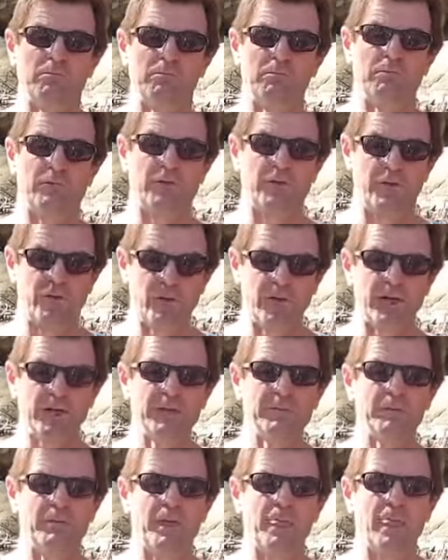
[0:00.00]

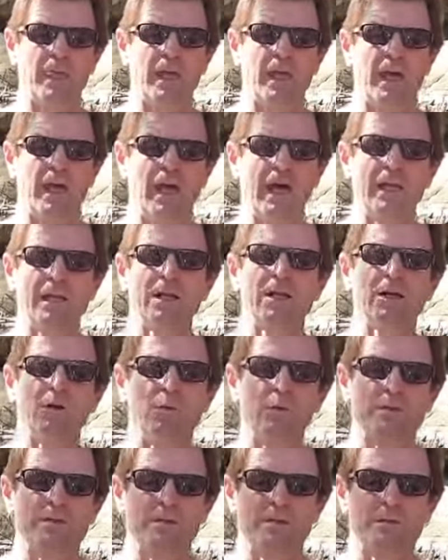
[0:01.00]
Three, unlike
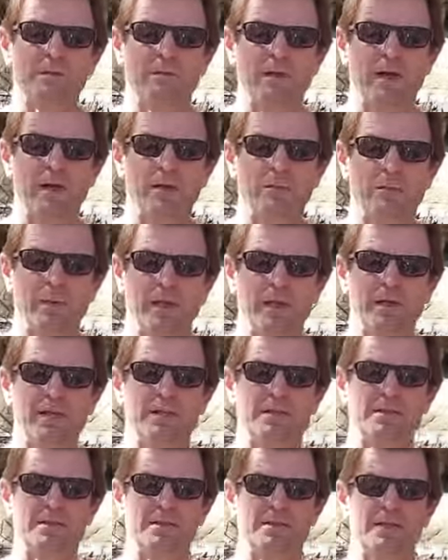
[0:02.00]
what some of our
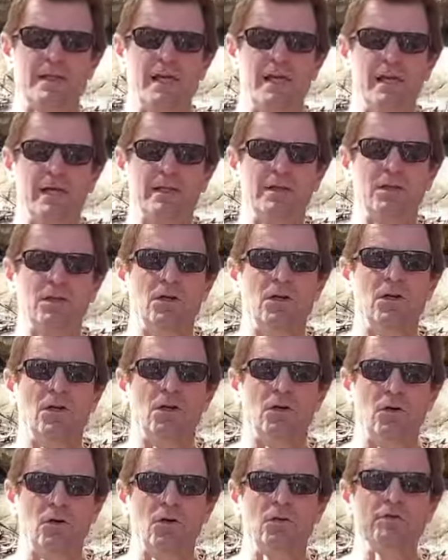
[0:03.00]
competitors are saying,
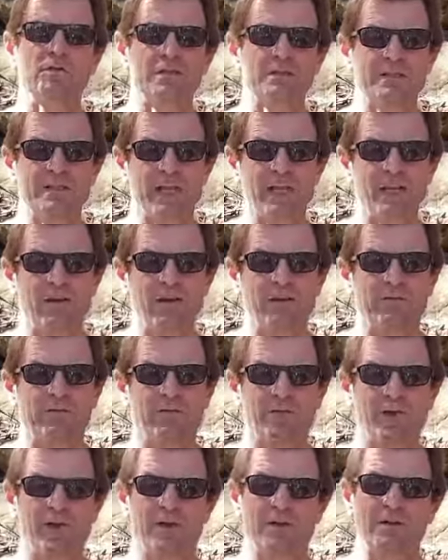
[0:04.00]
calls to satellite
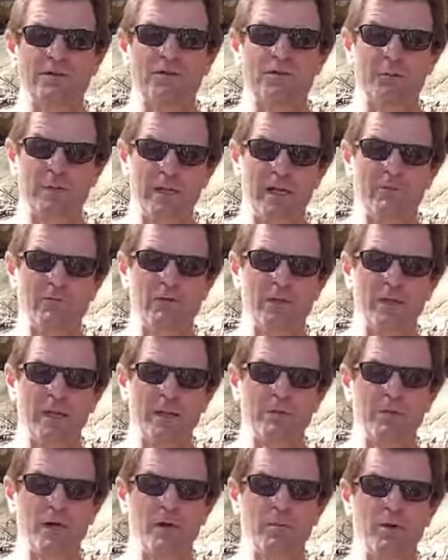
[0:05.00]
phones from an
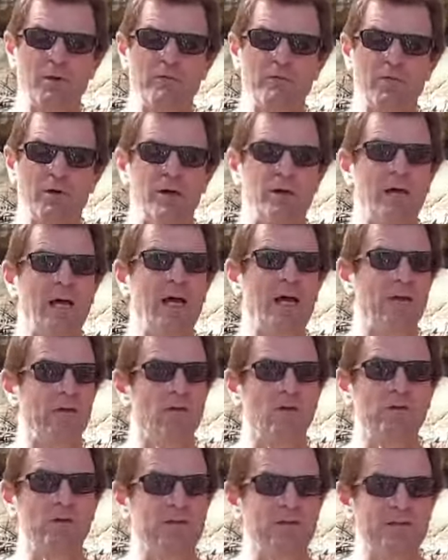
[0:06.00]
everyday mobile phone are
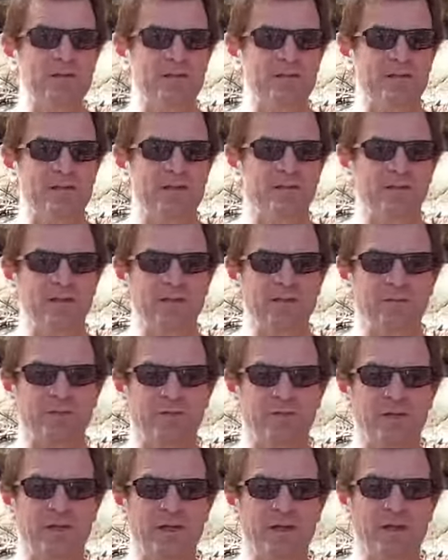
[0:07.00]
not necessarily
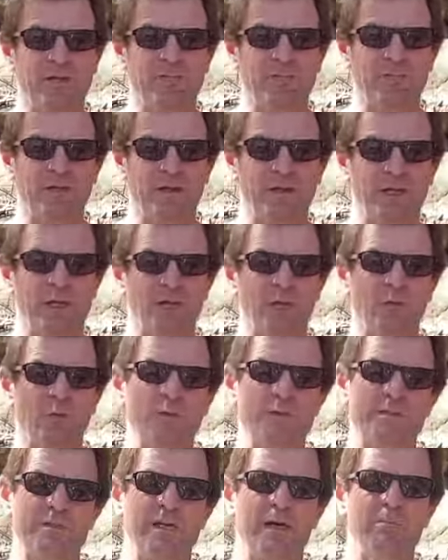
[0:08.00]
free.
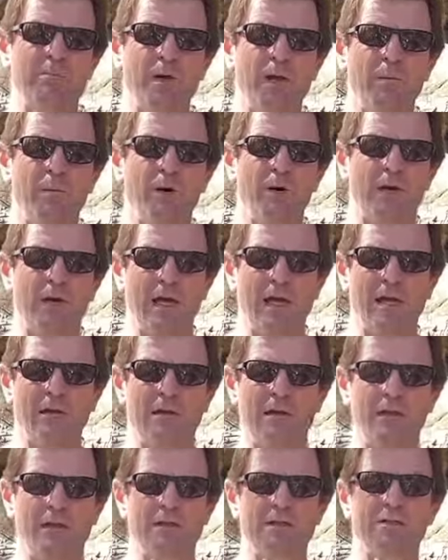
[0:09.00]
With some mobile
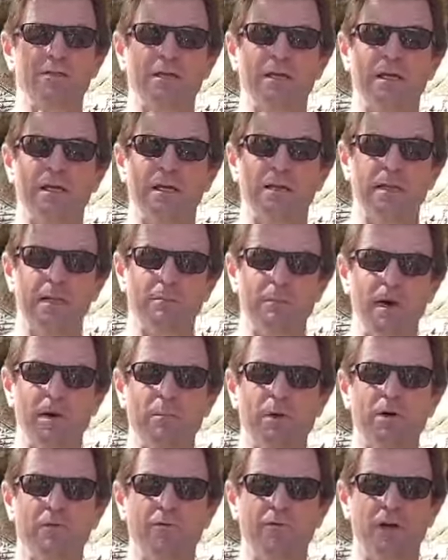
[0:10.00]
carriers, their
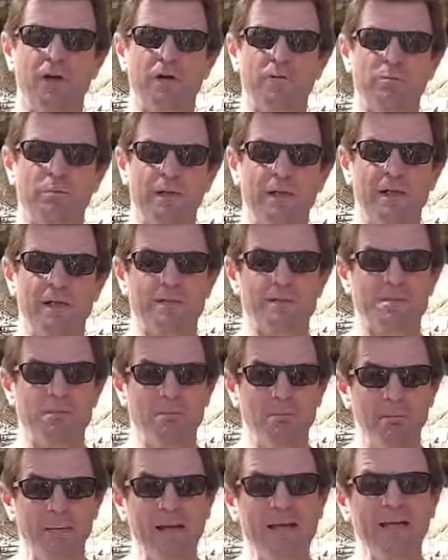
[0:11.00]
mobile phone plans
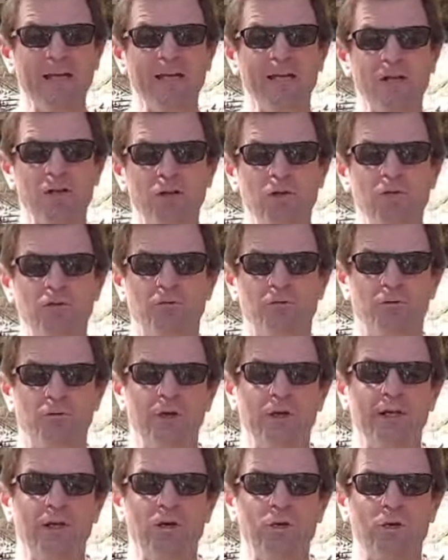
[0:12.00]
may include
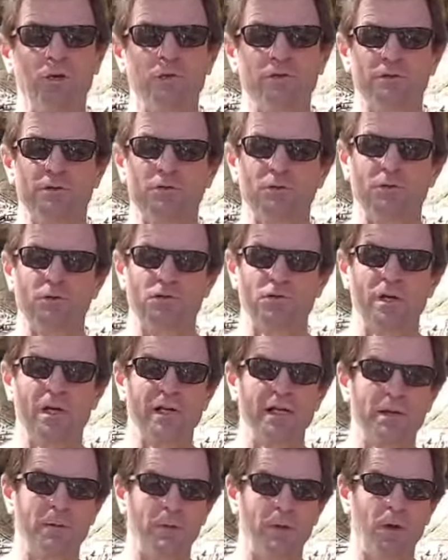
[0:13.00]
free calls to
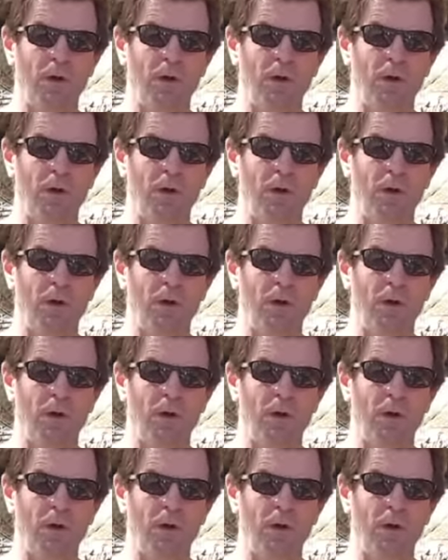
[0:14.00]
Australian